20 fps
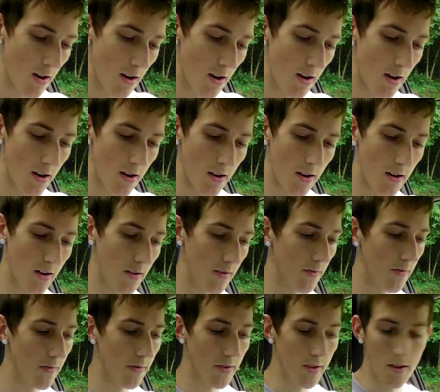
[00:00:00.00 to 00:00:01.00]
Alright,
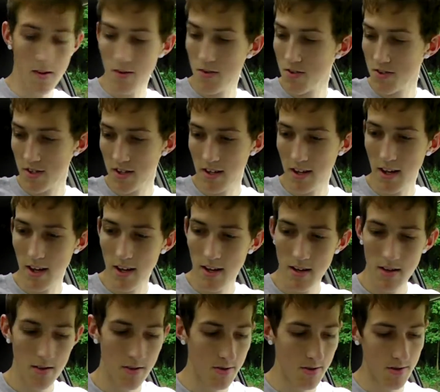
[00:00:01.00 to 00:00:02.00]
here's the
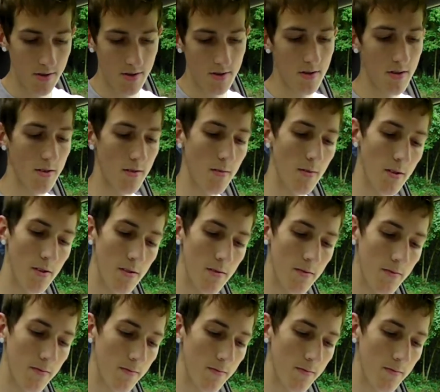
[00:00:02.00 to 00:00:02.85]
gauge. Well,